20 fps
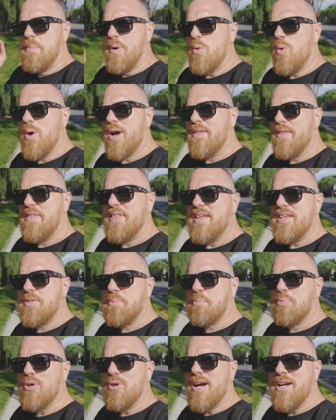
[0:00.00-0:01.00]
But where this
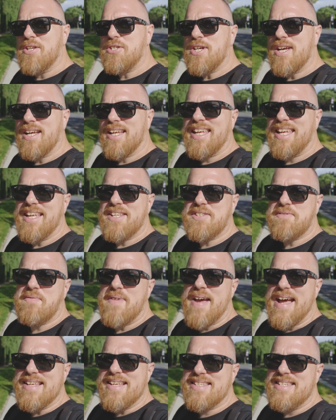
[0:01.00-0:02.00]
project gets
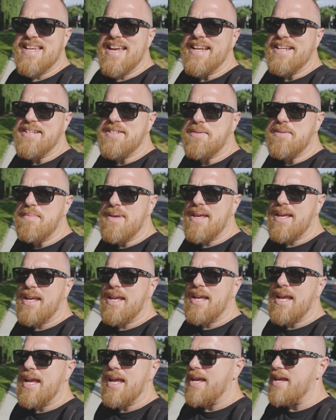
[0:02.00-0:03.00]
fascinating to
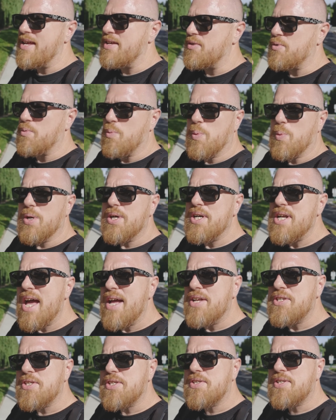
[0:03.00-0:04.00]
me is we're
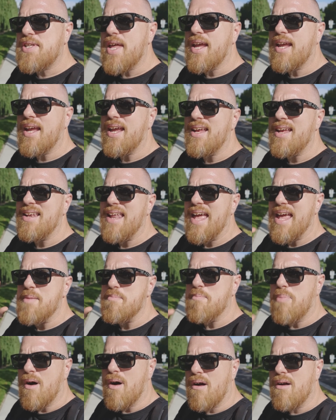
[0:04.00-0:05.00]
not just taking a
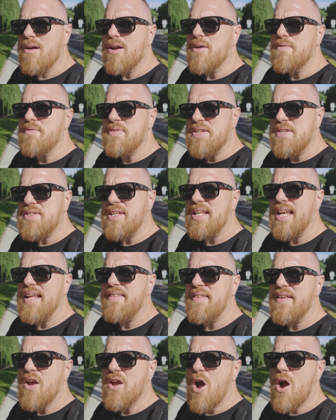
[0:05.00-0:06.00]
part of
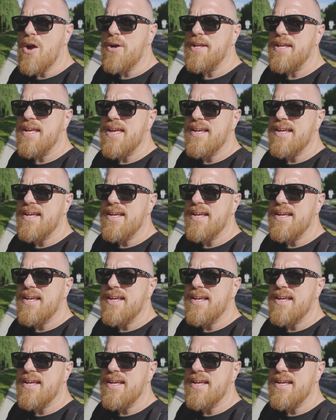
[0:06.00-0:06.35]
Disneyland that already